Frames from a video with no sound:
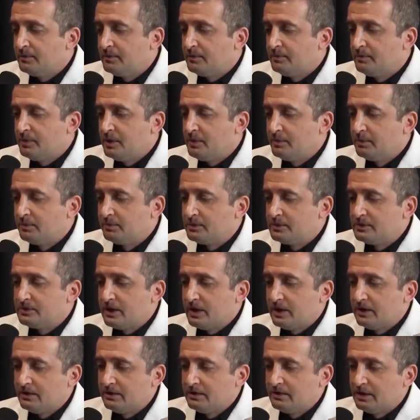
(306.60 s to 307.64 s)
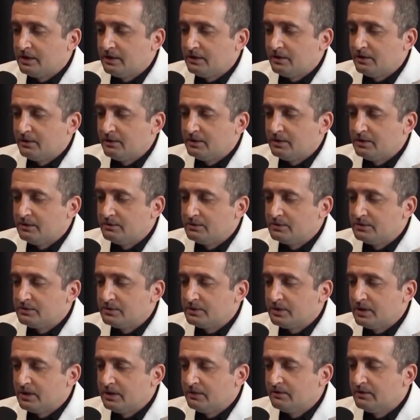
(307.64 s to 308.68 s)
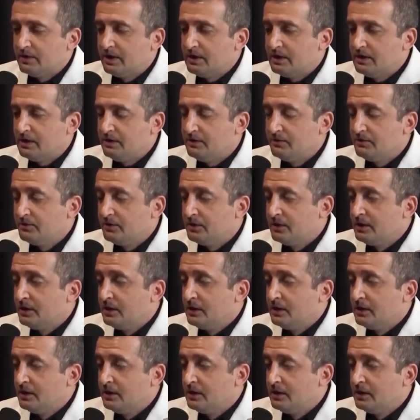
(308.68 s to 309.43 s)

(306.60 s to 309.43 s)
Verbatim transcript: People pretend that, oh, he was kind of naive.